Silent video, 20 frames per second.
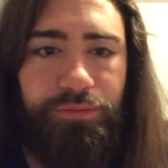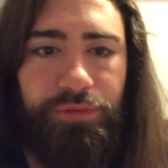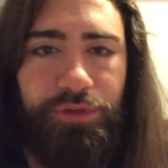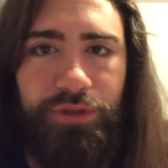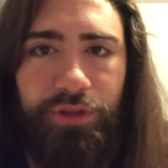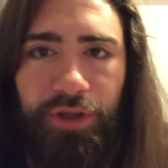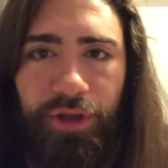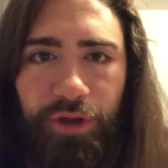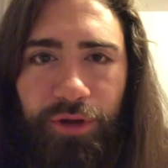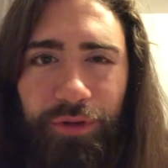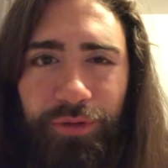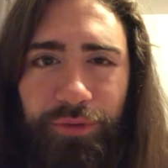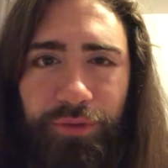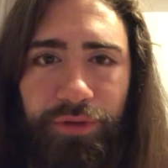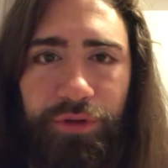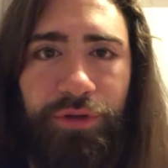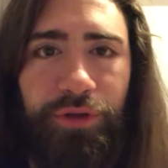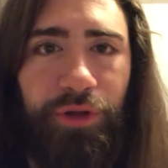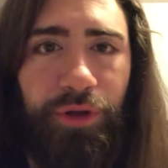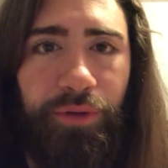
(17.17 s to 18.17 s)
so,
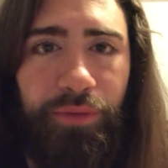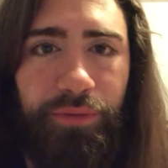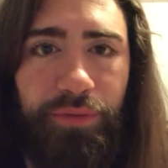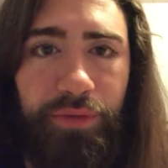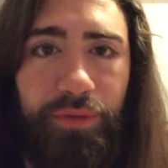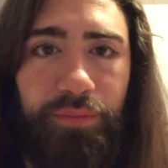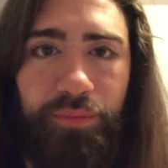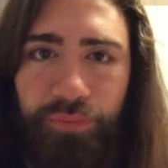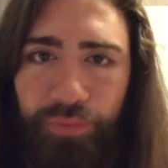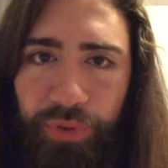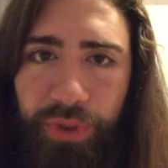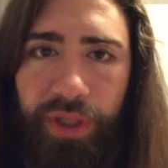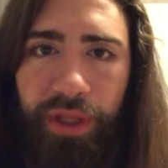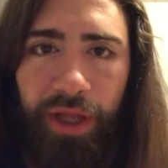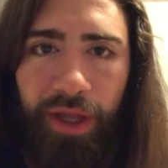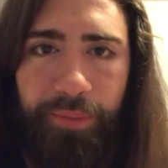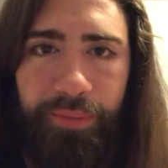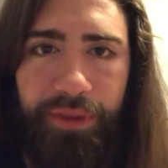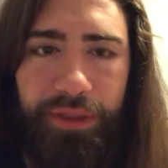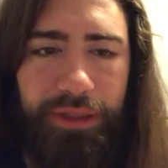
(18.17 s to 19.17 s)
pretty
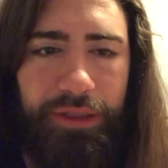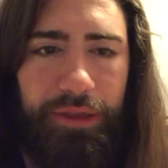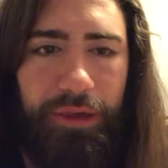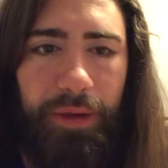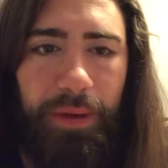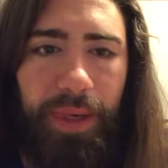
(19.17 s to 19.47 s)
happy.